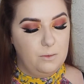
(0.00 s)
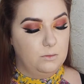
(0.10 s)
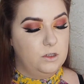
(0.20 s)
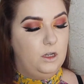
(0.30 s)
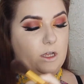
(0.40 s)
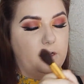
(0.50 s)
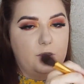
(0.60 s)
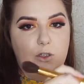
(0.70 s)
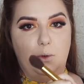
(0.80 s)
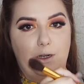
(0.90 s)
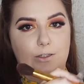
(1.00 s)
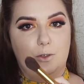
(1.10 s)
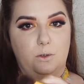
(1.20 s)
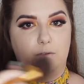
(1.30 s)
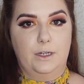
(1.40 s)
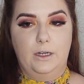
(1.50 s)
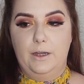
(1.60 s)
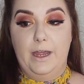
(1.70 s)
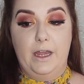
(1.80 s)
I'm just going to like swirl into all of it.